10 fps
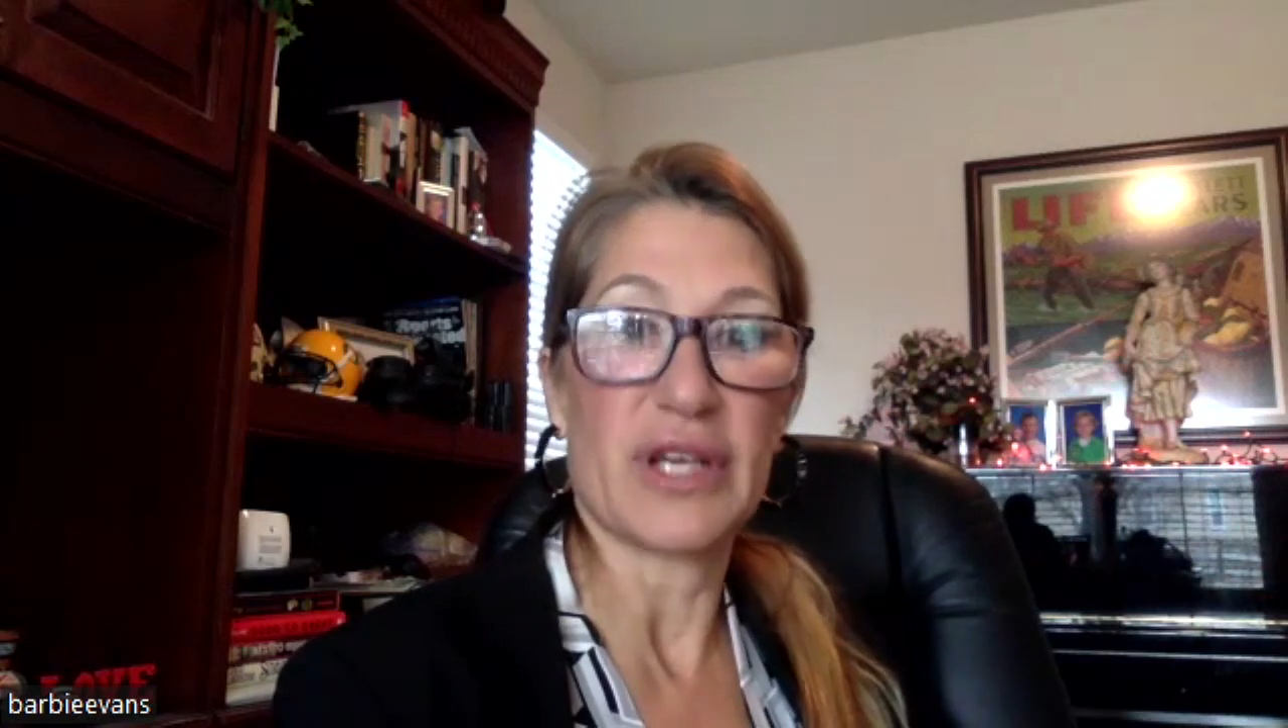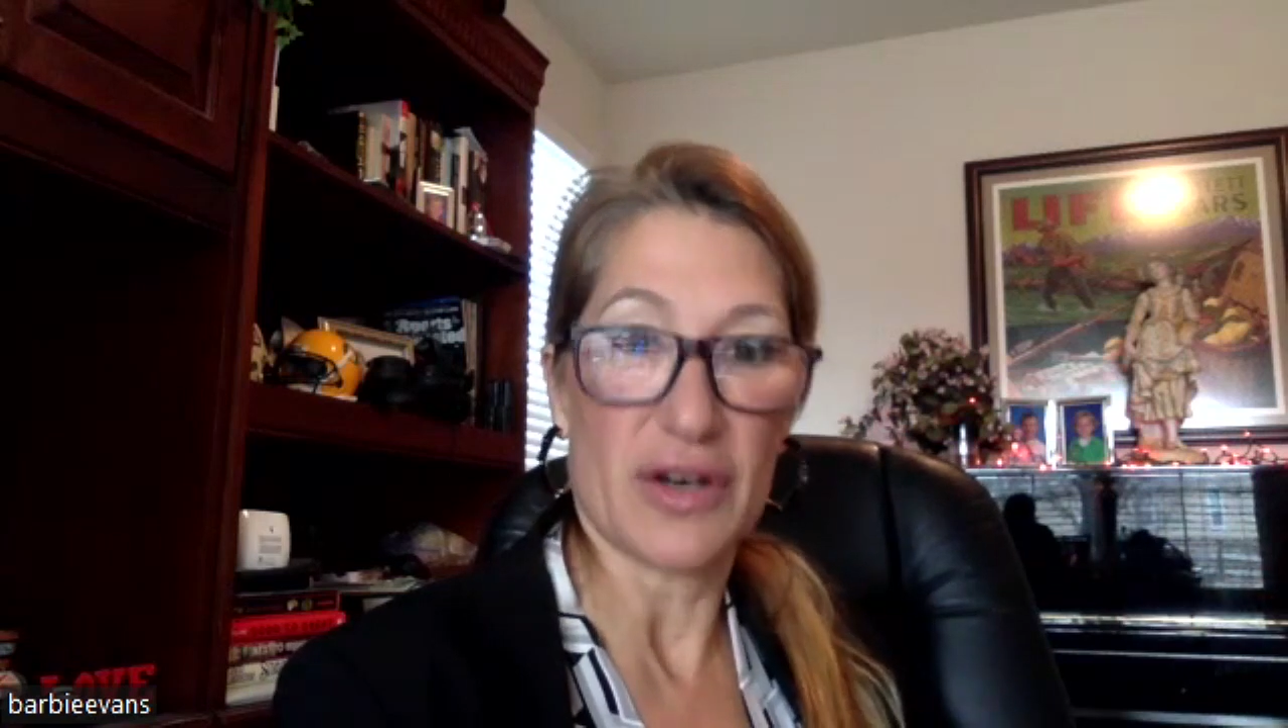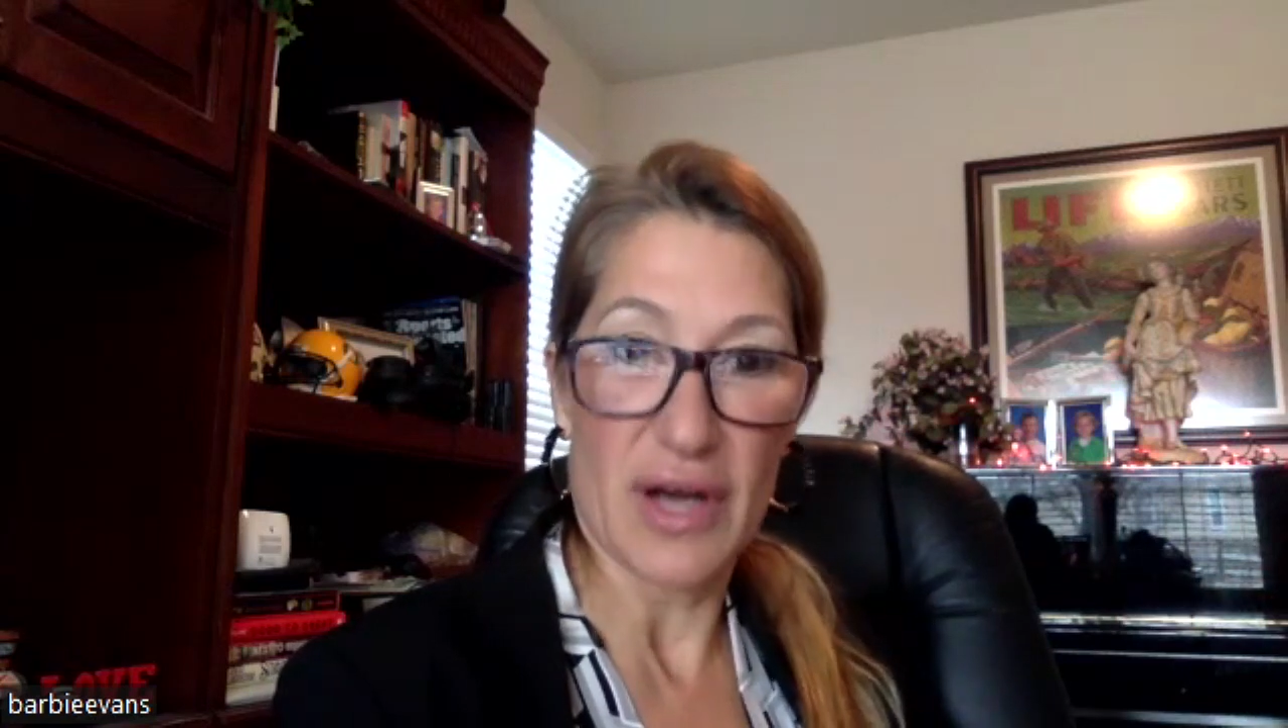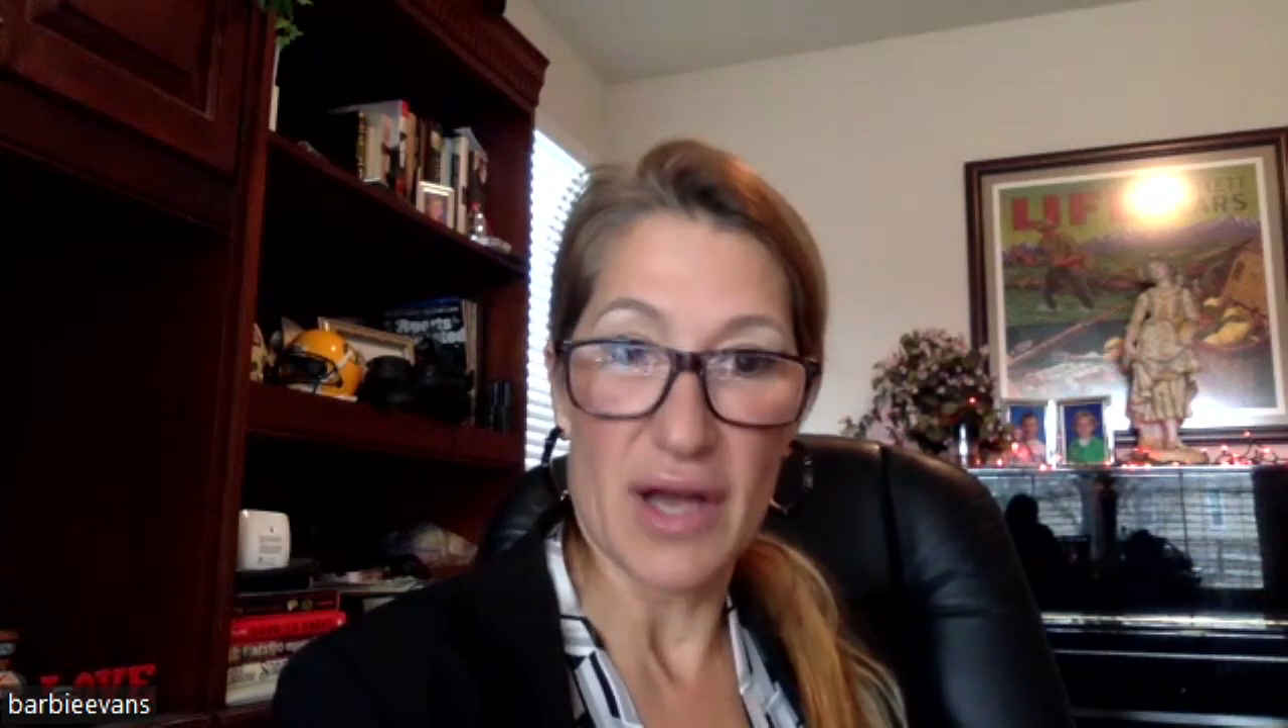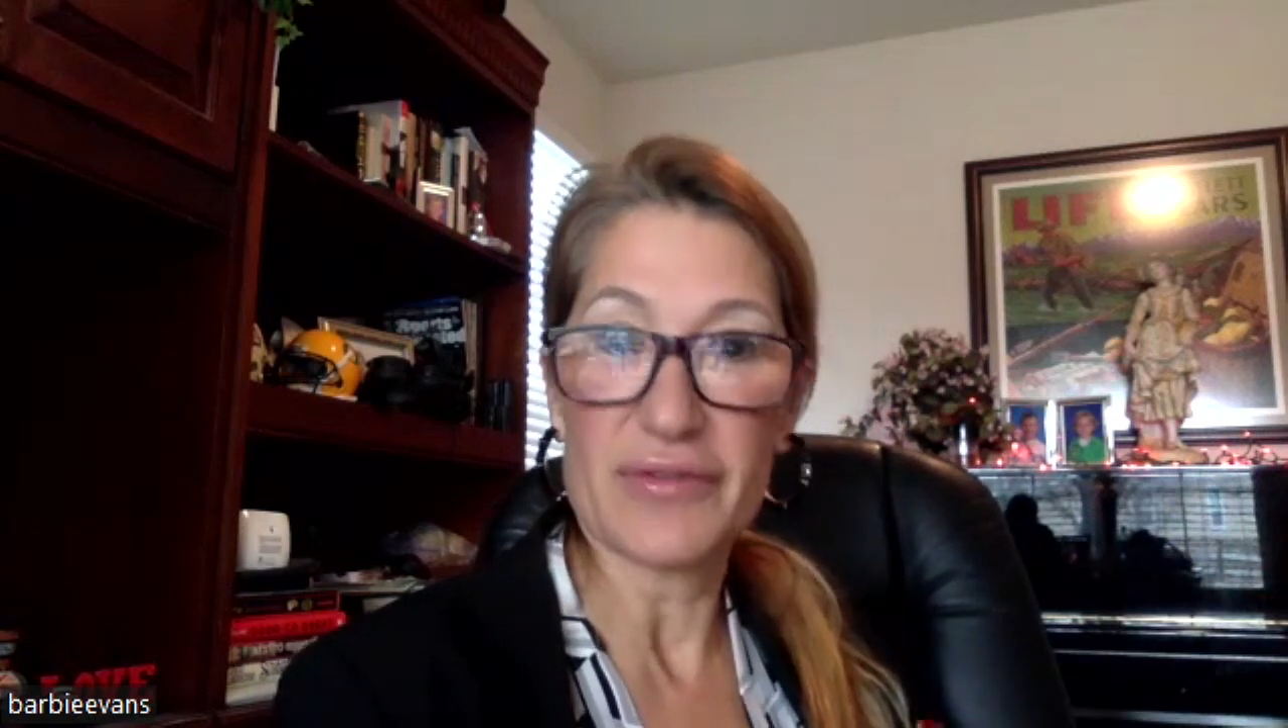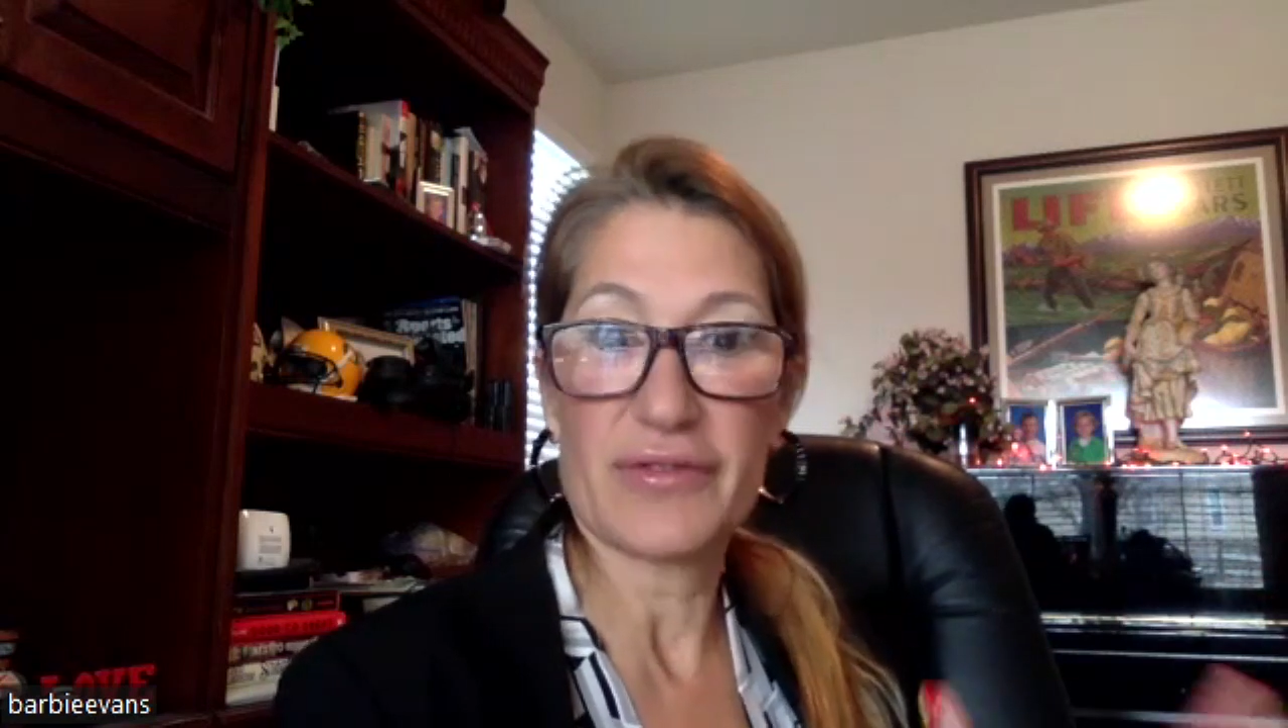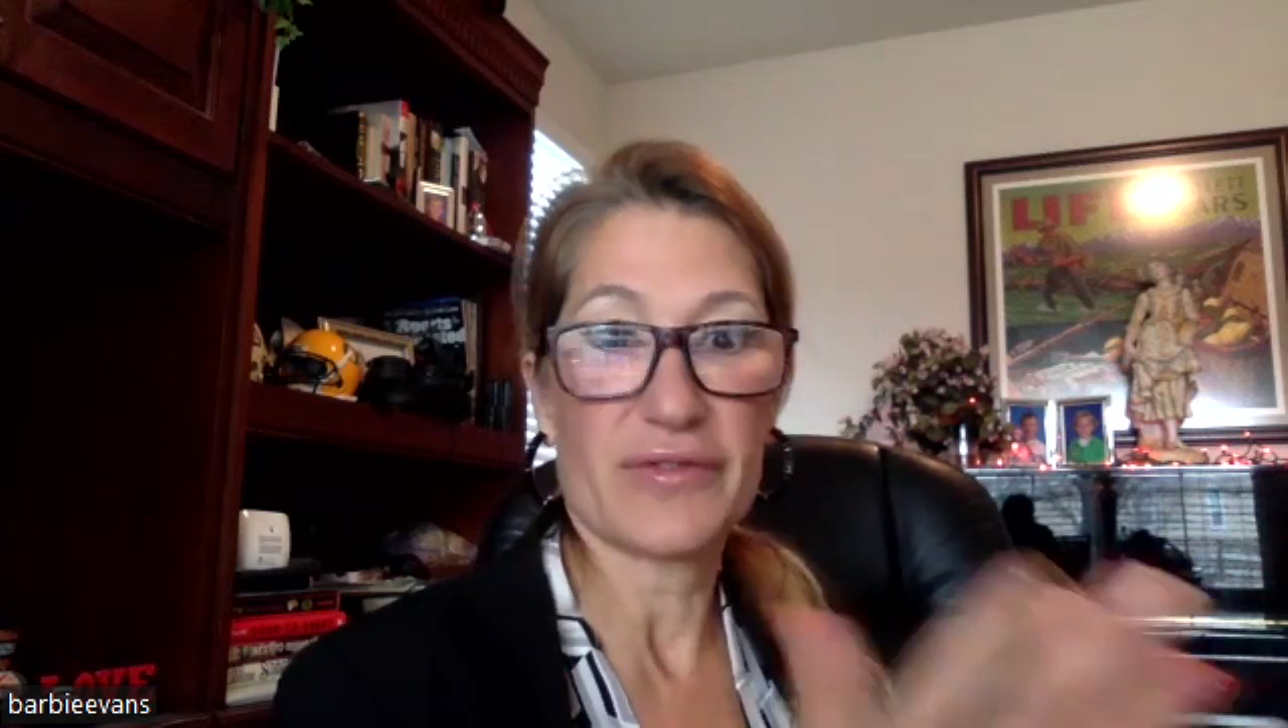PRF,